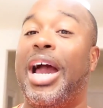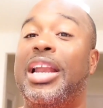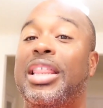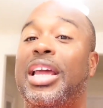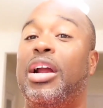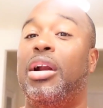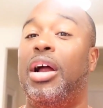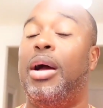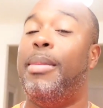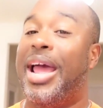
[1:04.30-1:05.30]
out of there
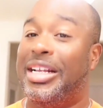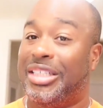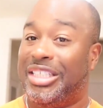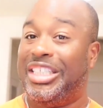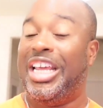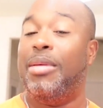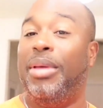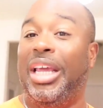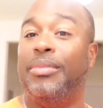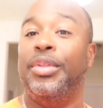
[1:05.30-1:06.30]
um, as the
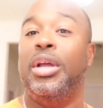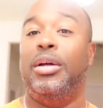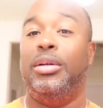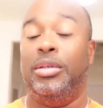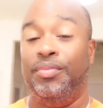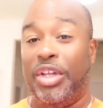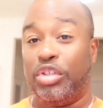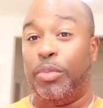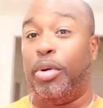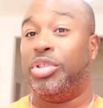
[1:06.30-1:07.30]
CME that was
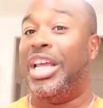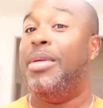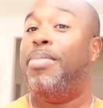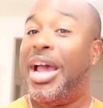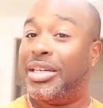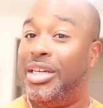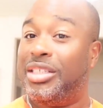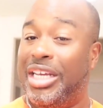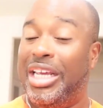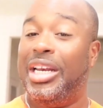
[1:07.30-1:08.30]
supposed to impact
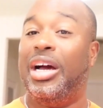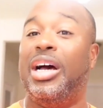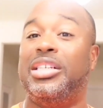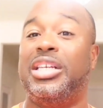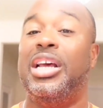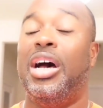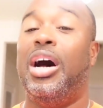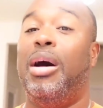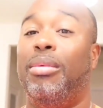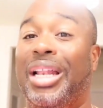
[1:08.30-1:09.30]
us hit us.
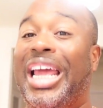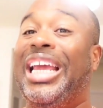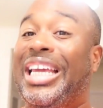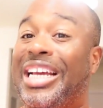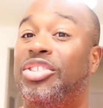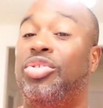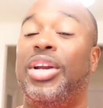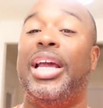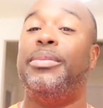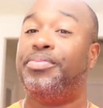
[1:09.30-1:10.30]
Um, late
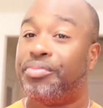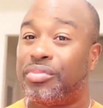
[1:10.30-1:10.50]
yesterday.